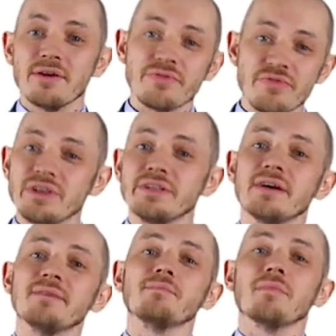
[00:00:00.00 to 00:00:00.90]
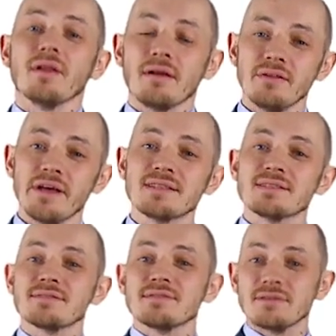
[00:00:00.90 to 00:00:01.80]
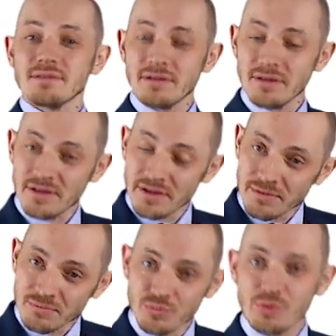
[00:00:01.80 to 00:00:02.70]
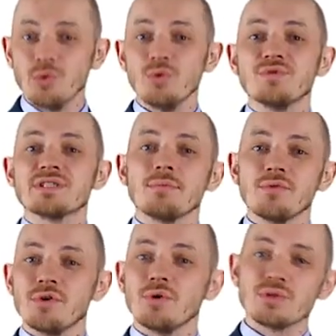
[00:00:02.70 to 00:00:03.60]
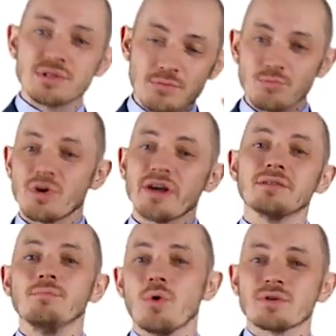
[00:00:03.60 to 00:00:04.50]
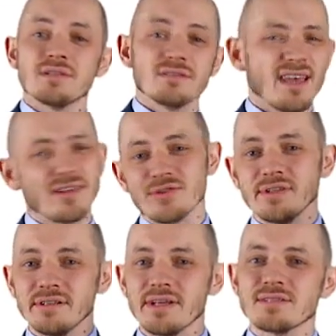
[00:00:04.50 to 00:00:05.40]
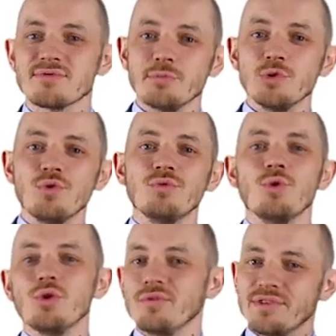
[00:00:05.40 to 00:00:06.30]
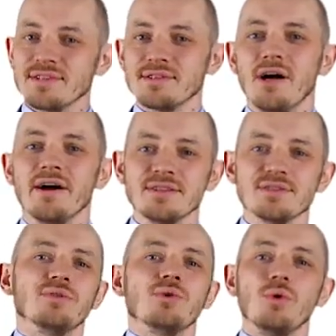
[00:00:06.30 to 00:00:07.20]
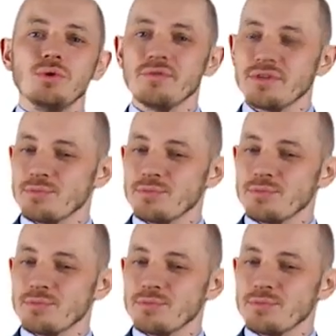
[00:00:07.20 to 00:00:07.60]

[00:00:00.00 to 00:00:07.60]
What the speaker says: thinner. Let's remove some of those bright boxes. Actually, let's remove all of these lines and all of these